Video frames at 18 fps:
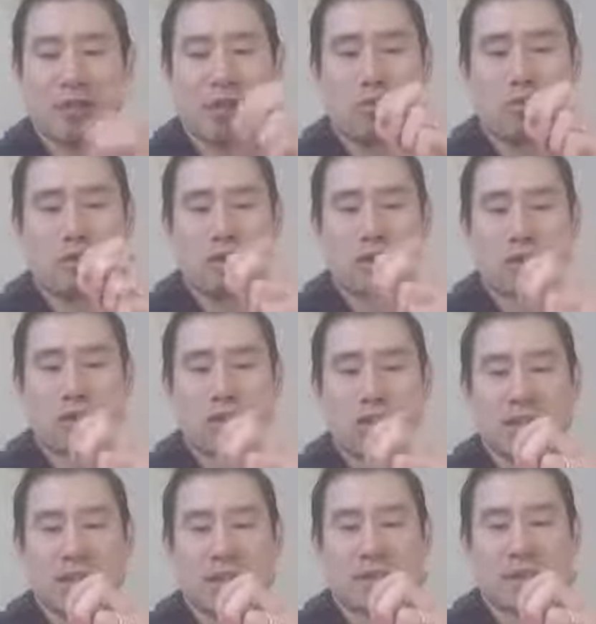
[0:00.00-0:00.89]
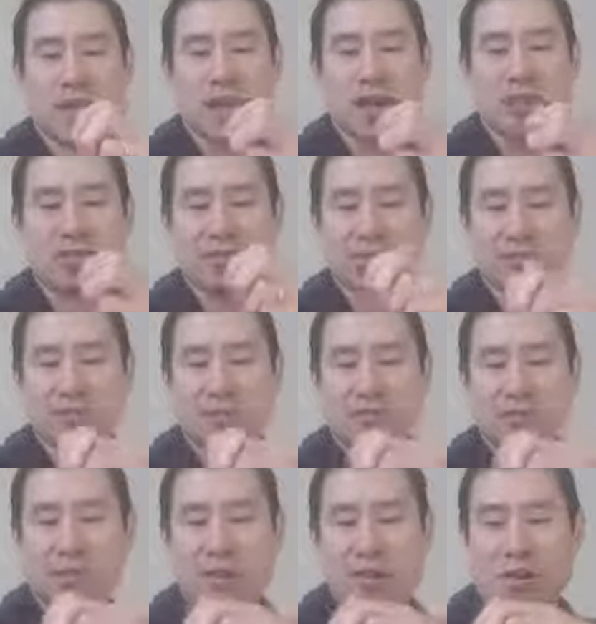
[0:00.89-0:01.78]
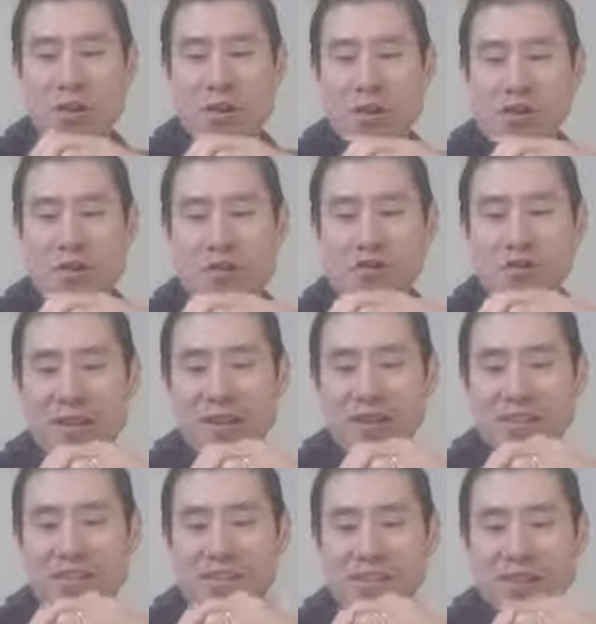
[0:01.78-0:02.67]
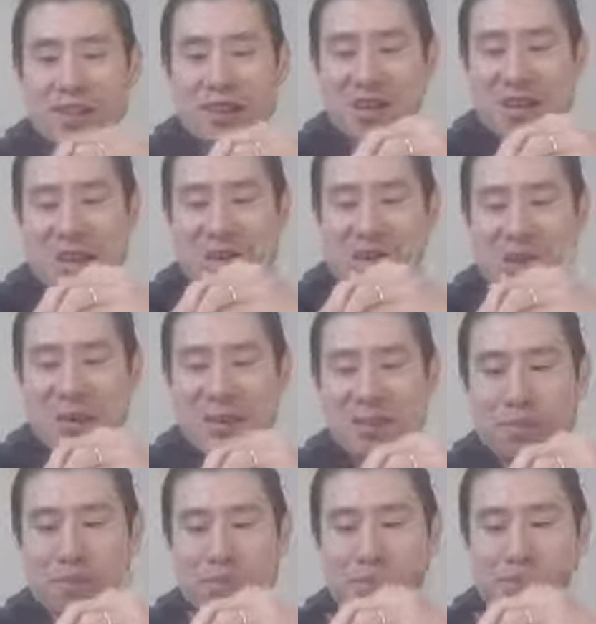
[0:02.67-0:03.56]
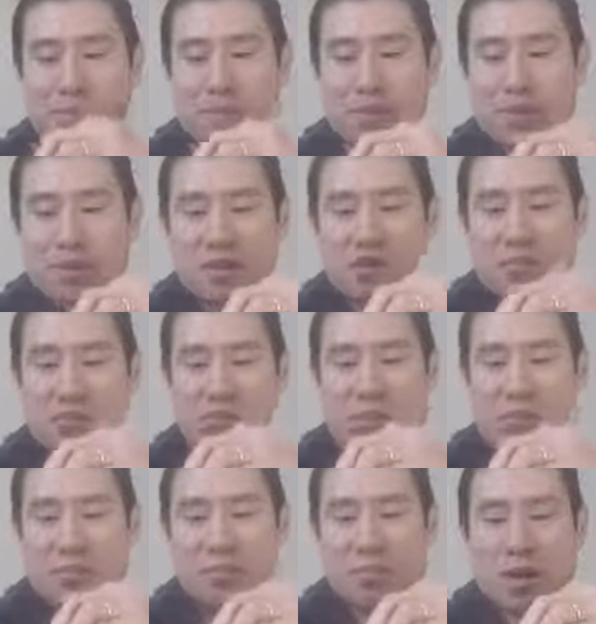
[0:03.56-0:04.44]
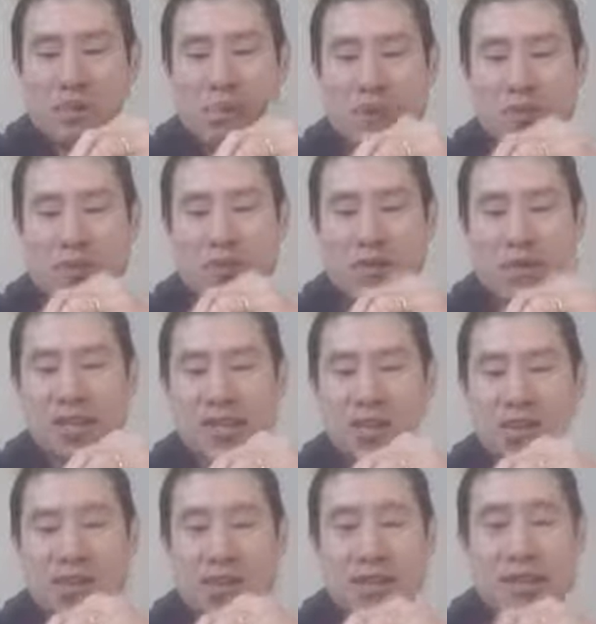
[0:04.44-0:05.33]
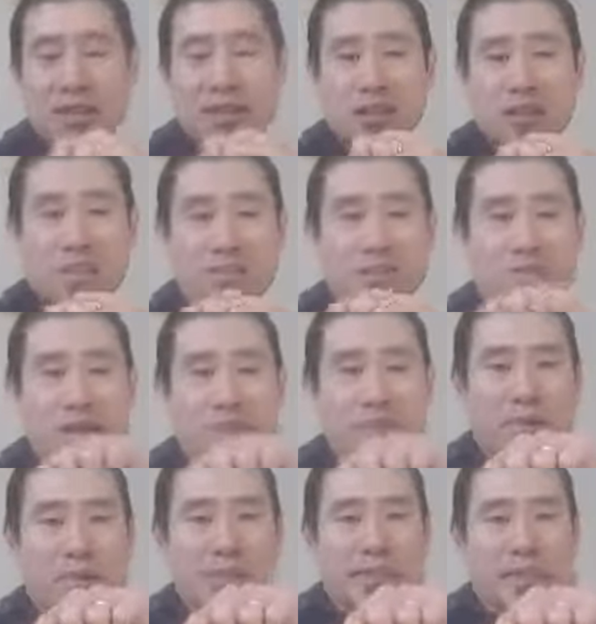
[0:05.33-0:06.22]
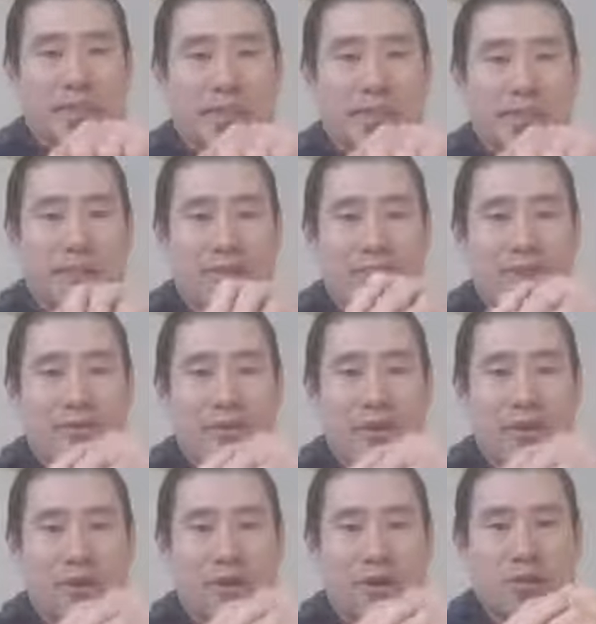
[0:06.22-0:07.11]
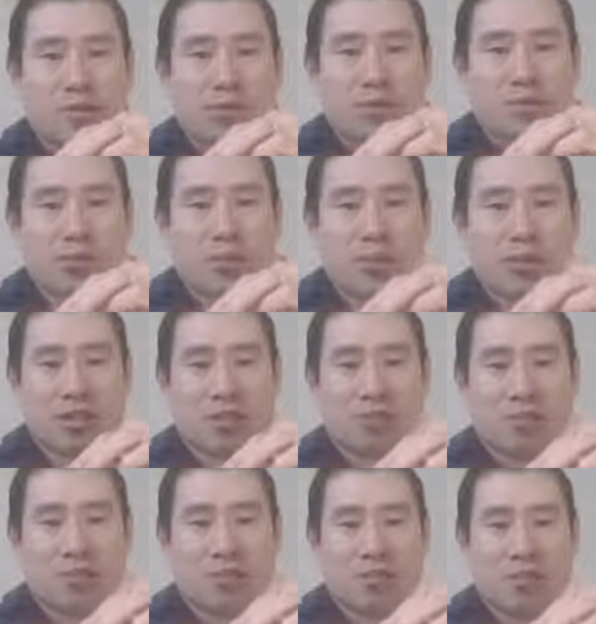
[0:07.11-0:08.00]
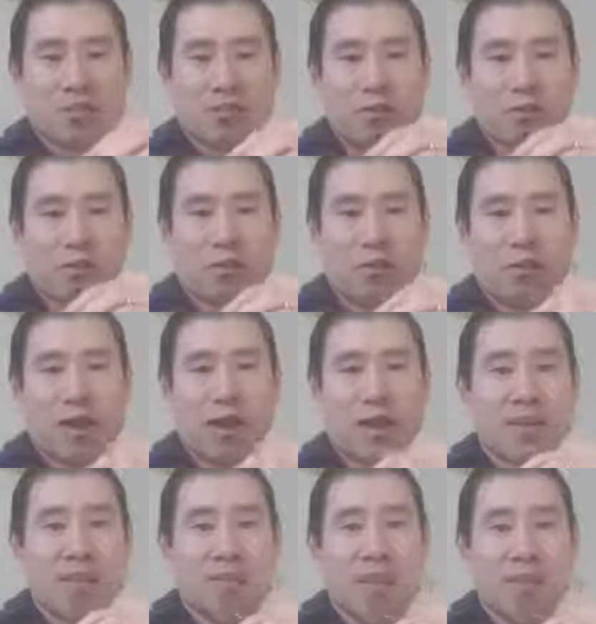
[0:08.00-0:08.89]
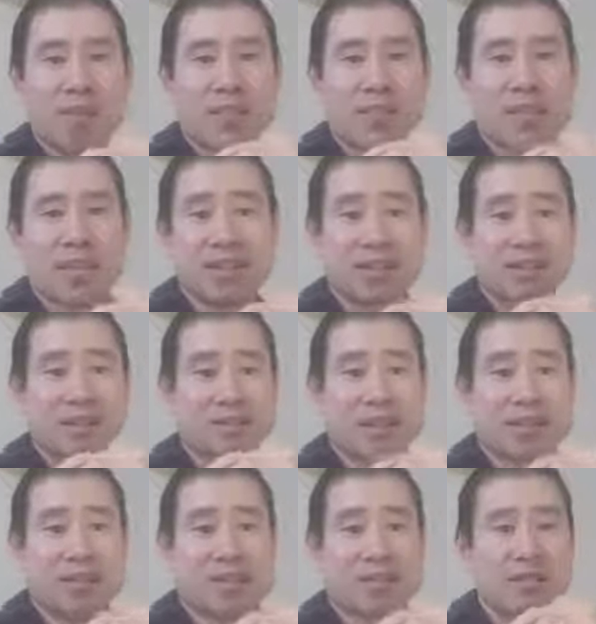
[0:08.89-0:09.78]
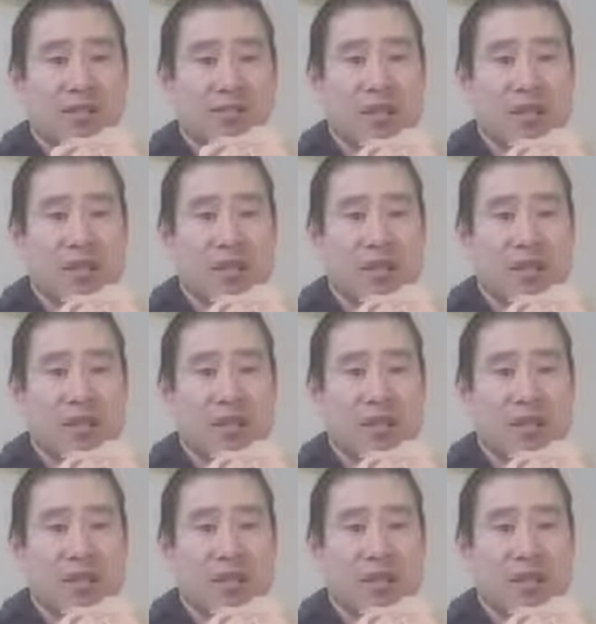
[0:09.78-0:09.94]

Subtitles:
it in a towel so you don't put your fingers, and rub it on this bony point itself, but also just a little bit further away where the tendons are,